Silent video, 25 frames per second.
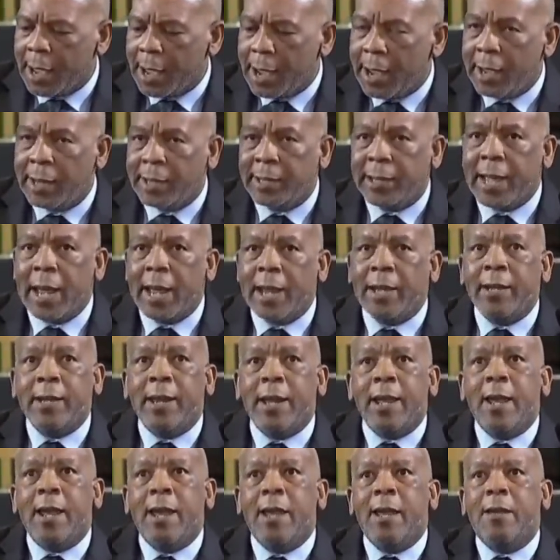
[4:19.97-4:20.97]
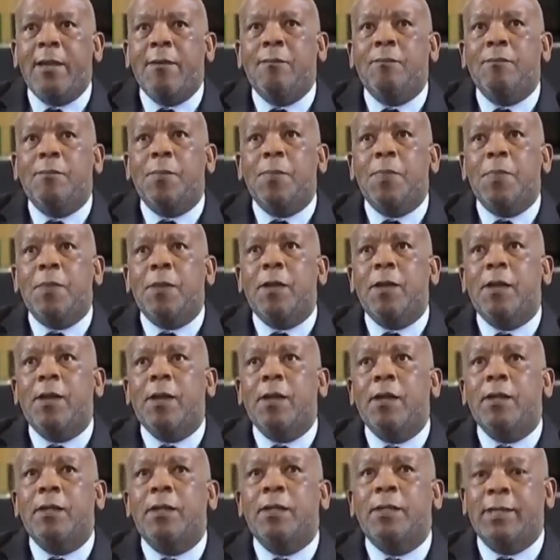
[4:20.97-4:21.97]
And then
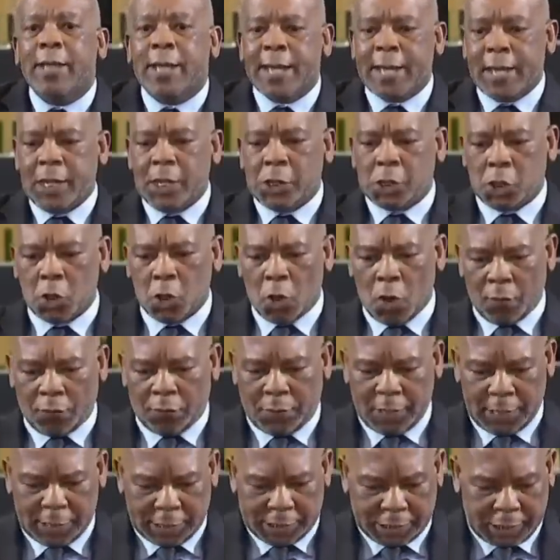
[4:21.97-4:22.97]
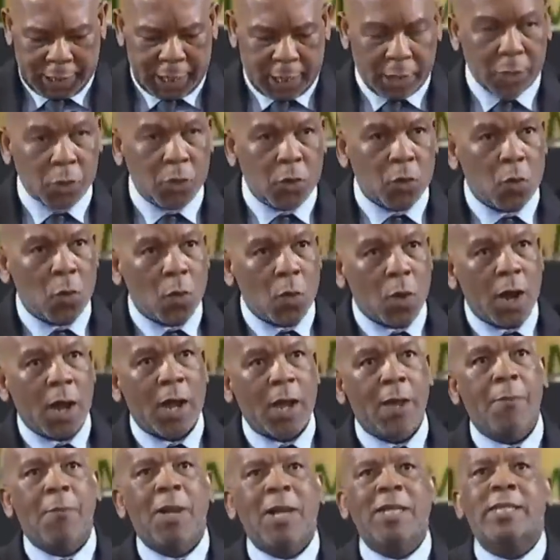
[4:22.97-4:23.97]
the issue of the GNU.
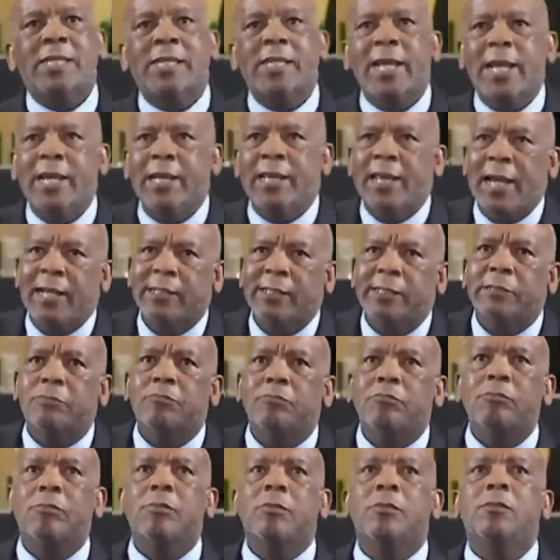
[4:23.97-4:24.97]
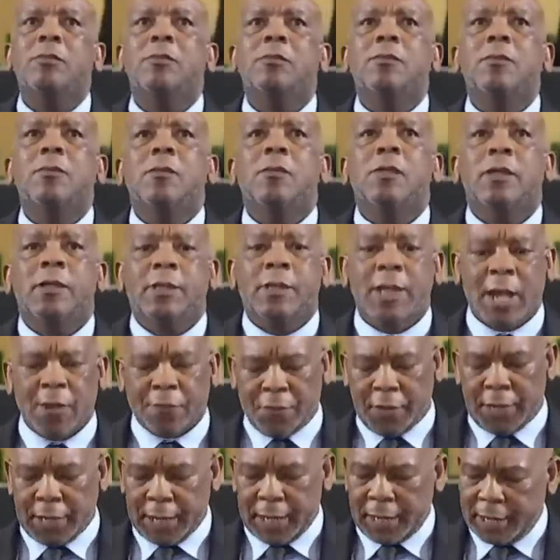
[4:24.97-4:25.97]
I must say that the
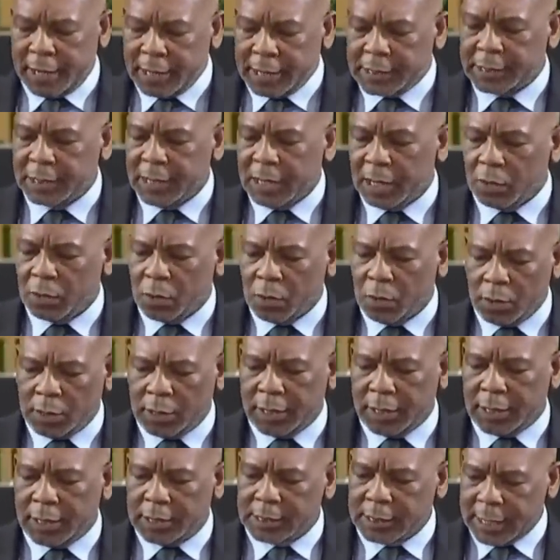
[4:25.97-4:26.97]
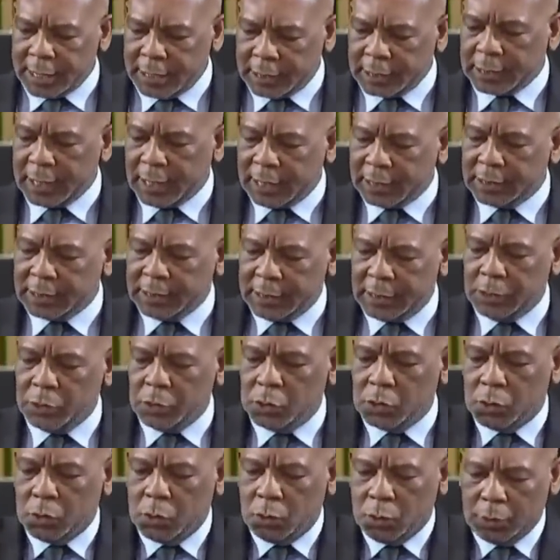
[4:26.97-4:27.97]
African National Congress entered
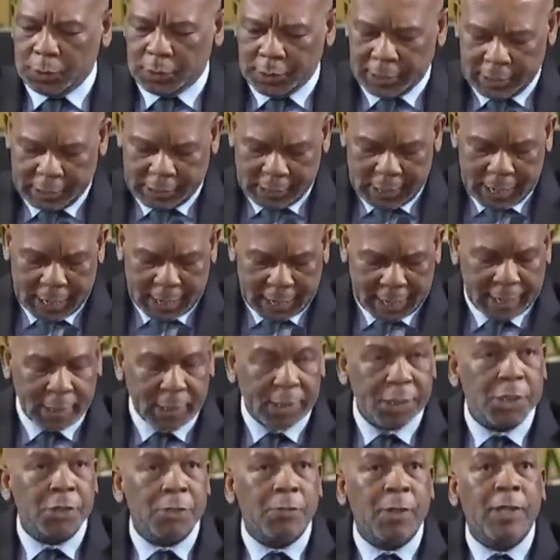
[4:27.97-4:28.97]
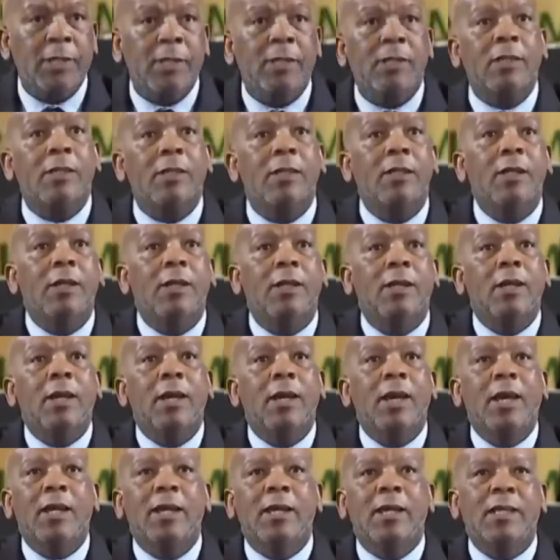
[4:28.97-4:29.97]
into this arrangement,
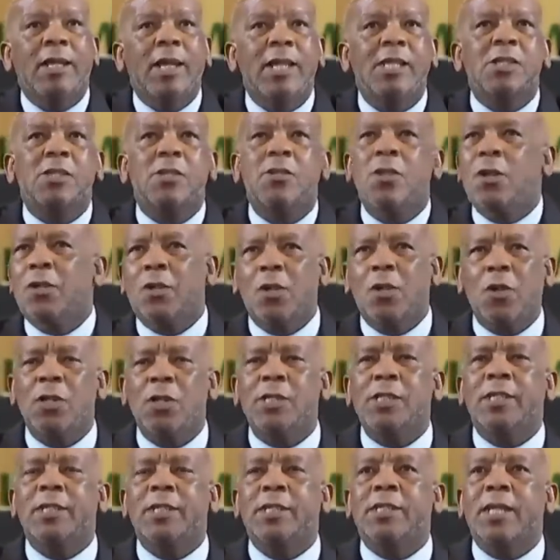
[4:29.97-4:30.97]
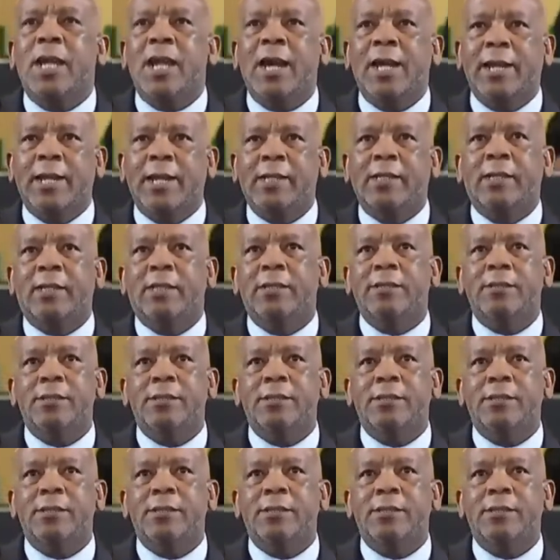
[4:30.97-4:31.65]
and it has not lost its character.